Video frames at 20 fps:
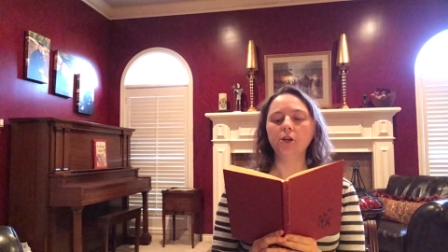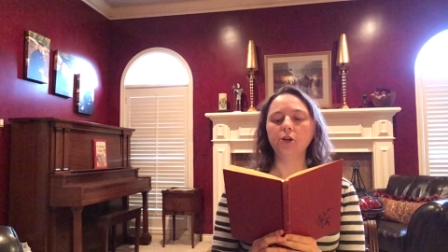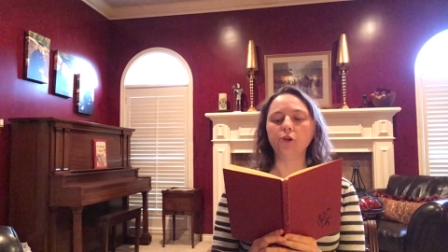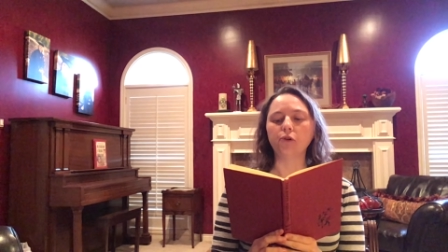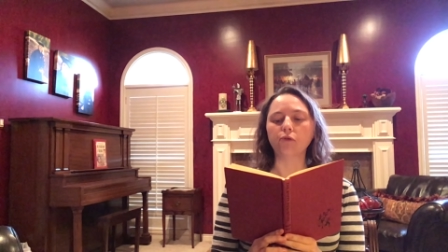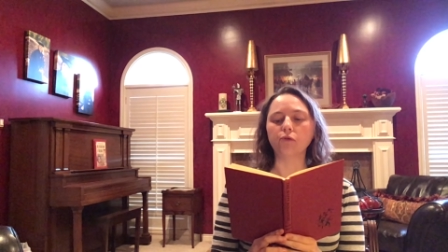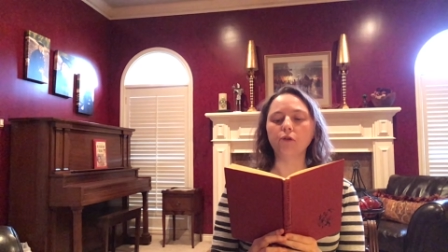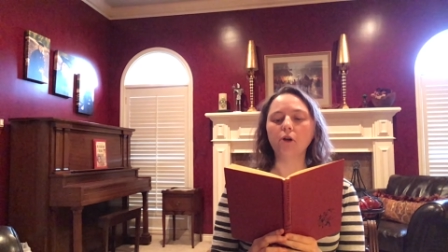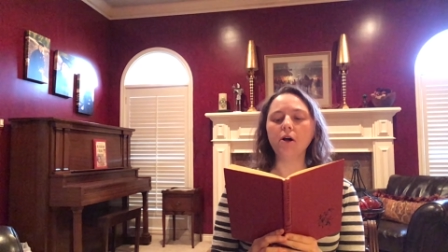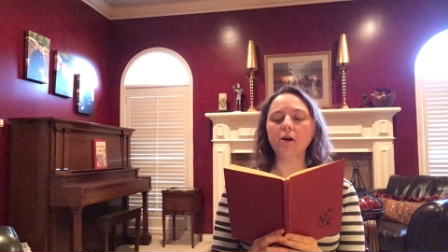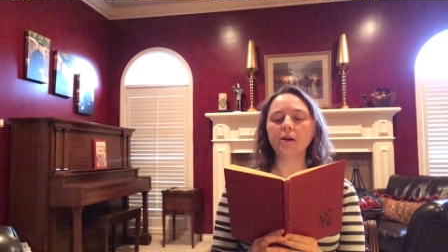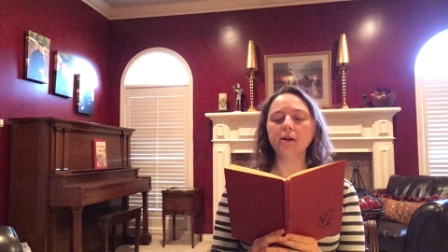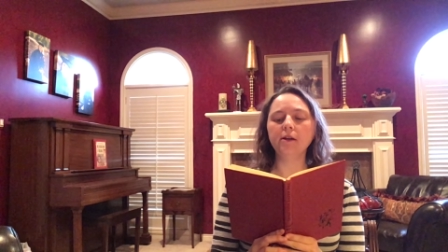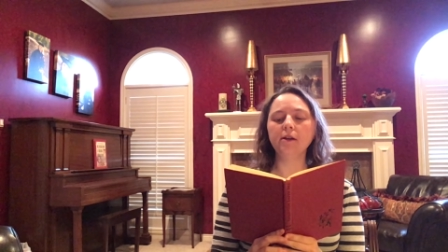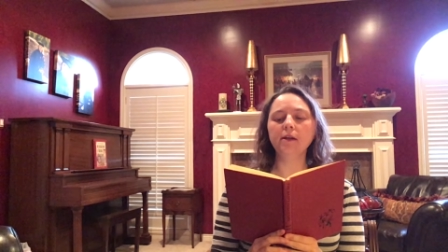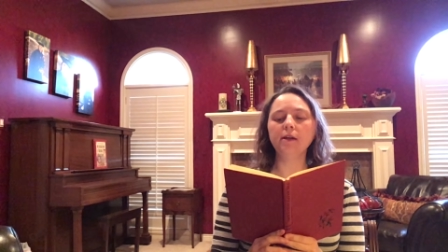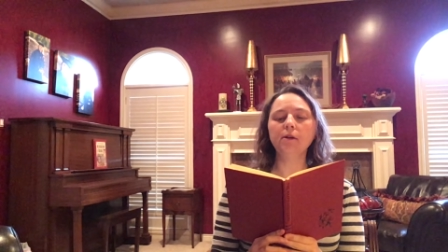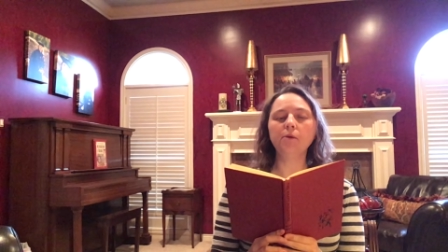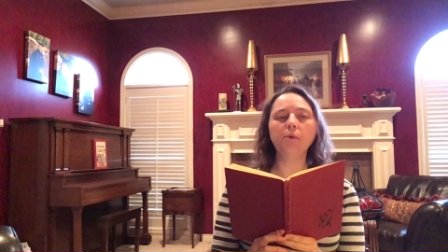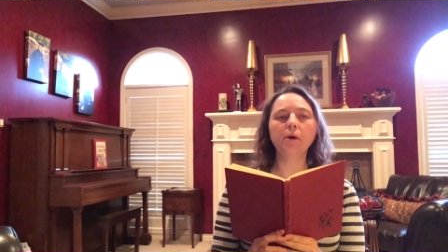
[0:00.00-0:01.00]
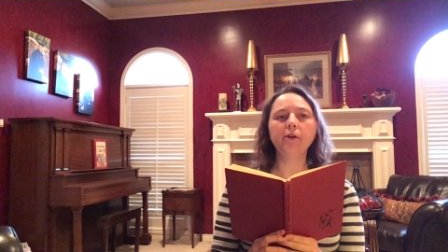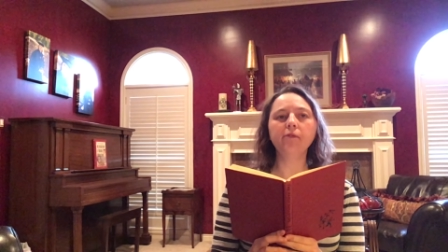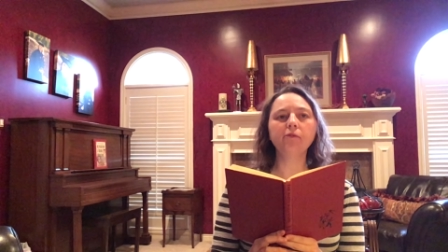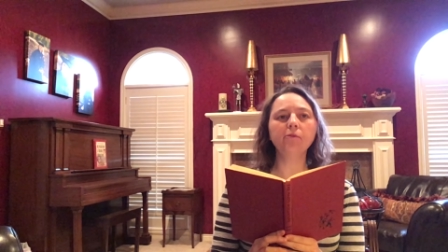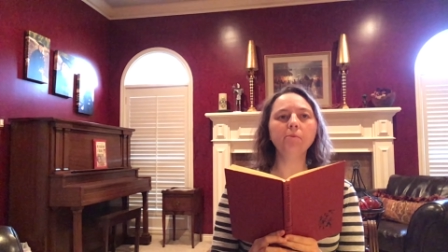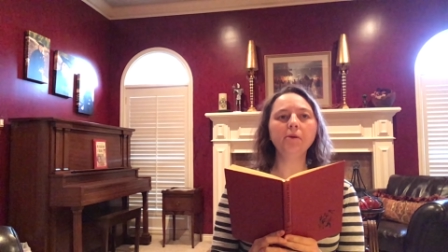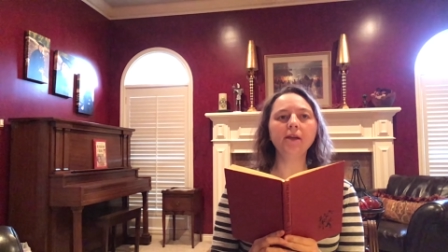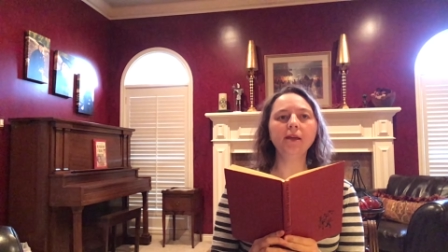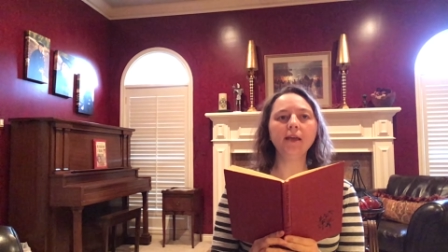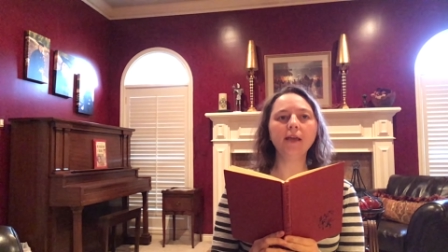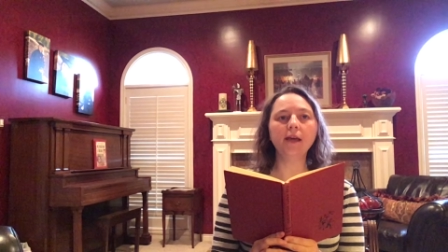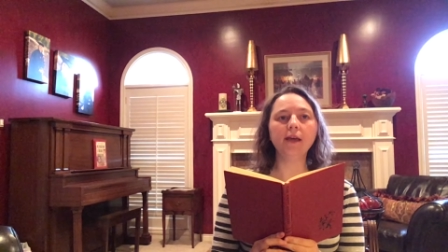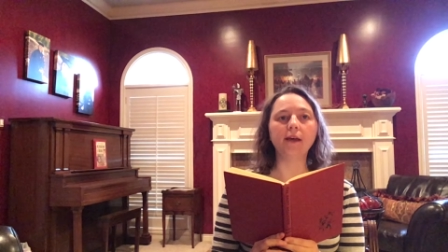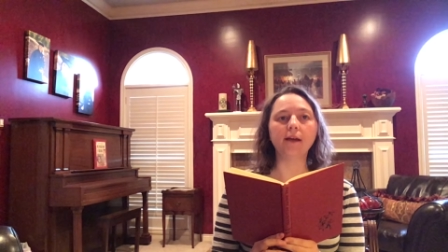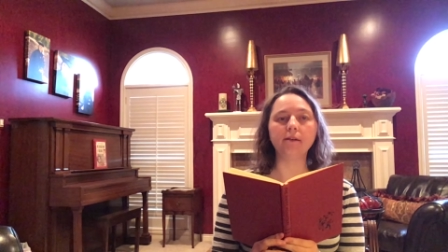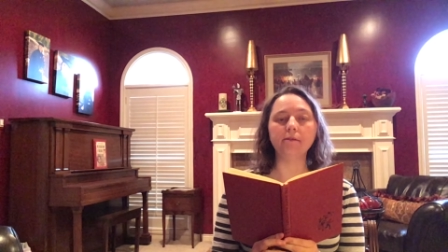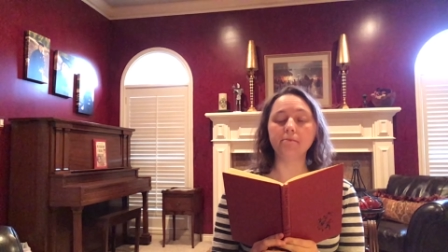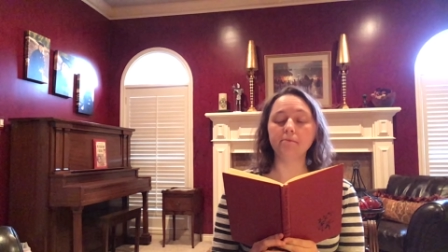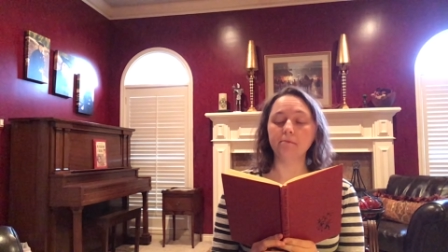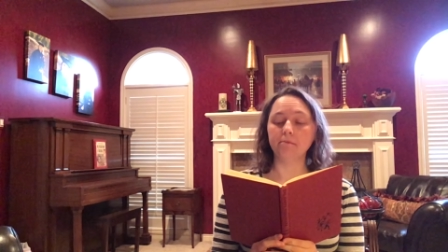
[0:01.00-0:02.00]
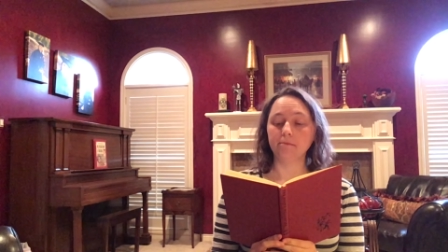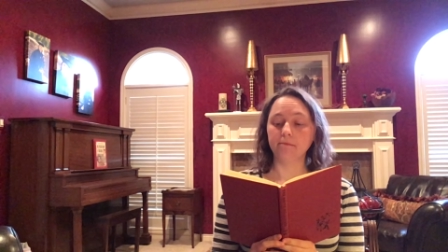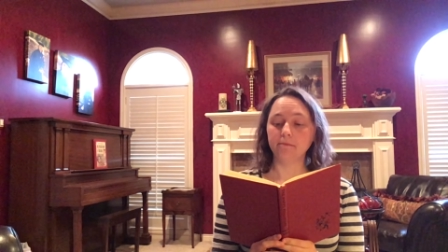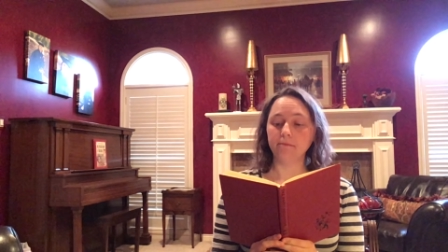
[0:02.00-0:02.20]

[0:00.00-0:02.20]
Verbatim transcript: You're not going to get away from me again.